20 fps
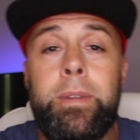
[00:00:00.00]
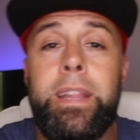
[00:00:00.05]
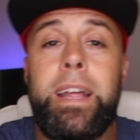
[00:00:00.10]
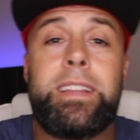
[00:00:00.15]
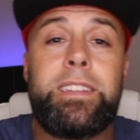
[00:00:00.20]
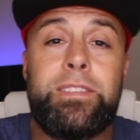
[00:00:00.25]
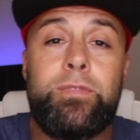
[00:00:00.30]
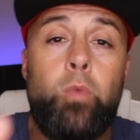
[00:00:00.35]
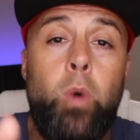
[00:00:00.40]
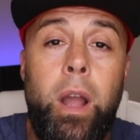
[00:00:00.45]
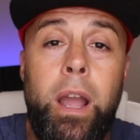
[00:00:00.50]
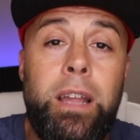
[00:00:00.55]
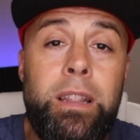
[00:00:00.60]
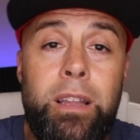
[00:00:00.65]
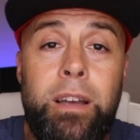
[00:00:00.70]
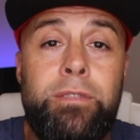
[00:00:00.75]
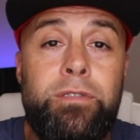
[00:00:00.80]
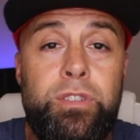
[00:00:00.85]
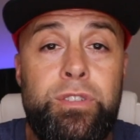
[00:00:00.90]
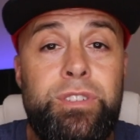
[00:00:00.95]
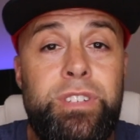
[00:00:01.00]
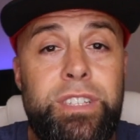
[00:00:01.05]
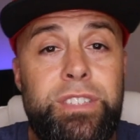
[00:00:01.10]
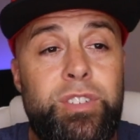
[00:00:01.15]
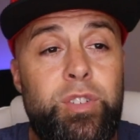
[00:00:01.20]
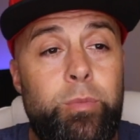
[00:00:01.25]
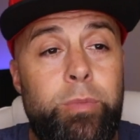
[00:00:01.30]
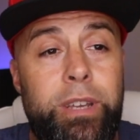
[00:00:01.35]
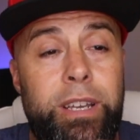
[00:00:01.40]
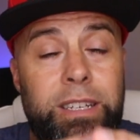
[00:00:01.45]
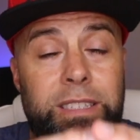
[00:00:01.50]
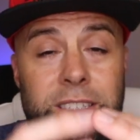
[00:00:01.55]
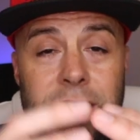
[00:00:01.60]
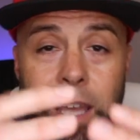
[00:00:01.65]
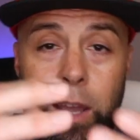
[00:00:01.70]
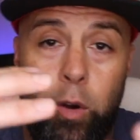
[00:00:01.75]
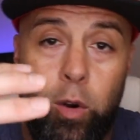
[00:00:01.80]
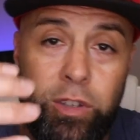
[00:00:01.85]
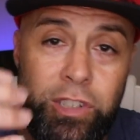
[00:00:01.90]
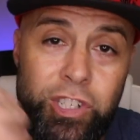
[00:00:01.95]
And that's why I love jiu-jitsu, because
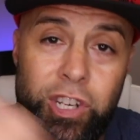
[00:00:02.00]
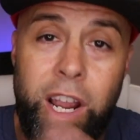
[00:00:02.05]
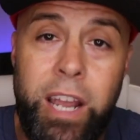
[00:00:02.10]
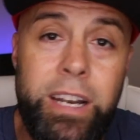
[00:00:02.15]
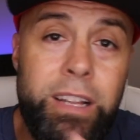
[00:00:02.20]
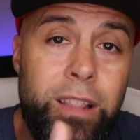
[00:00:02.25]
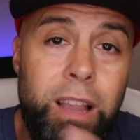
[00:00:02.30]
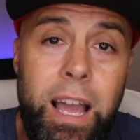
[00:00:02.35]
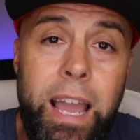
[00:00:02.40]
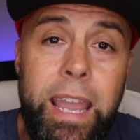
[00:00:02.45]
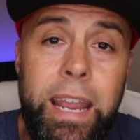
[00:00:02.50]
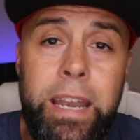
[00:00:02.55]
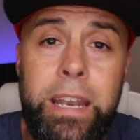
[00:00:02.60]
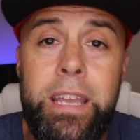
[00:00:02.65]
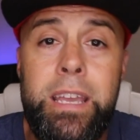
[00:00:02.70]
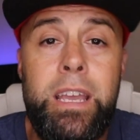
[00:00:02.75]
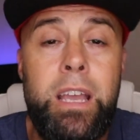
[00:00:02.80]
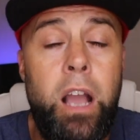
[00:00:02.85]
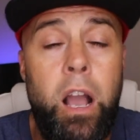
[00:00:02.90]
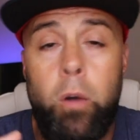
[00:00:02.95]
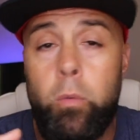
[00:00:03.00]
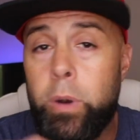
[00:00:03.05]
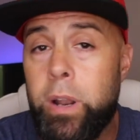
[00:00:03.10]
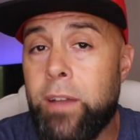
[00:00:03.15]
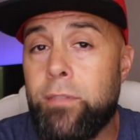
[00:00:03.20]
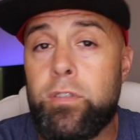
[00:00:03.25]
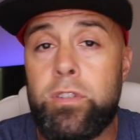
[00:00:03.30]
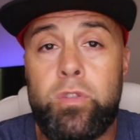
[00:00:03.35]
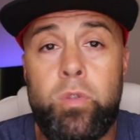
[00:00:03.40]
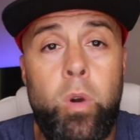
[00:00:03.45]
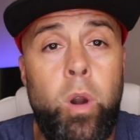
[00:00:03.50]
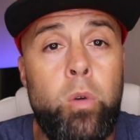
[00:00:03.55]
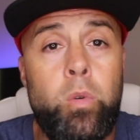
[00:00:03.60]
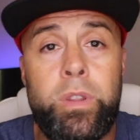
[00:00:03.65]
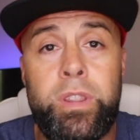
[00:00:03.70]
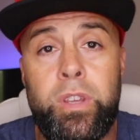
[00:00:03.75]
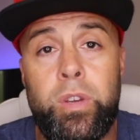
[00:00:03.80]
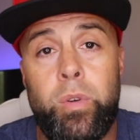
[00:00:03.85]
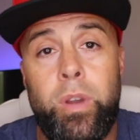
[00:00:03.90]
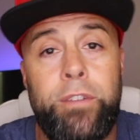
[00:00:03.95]
it will shine a light on whatever's wrong
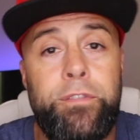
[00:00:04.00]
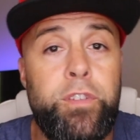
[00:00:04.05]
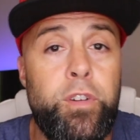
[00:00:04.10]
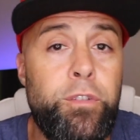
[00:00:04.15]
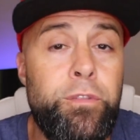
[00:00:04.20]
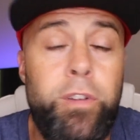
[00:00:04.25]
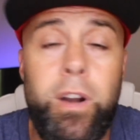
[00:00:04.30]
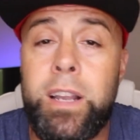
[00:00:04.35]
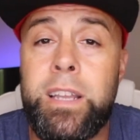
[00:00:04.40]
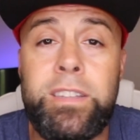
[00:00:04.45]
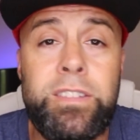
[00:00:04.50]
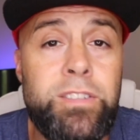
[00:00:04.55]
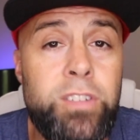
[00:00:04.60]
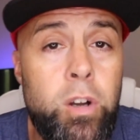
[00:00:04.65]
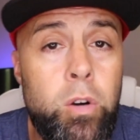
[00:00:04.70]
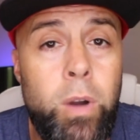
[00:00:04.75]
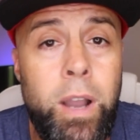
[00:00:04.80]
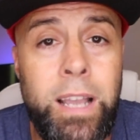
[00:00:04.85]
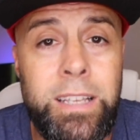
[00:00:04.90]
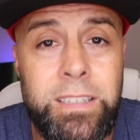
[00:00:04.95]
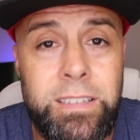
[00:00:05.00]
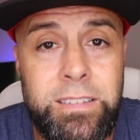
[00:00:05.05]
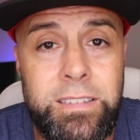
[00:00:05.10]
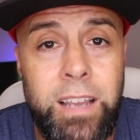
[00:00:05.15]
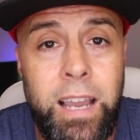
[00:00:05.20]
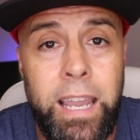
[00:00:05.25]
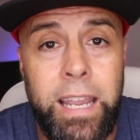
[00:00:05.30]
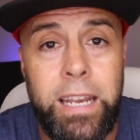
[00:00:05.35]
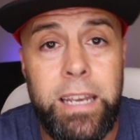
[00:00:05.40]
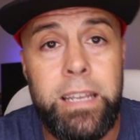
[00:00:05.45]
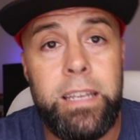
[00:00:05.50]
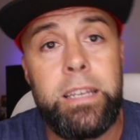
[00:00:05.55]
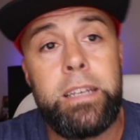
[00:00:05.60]
with you. If your fucking psoas is tight,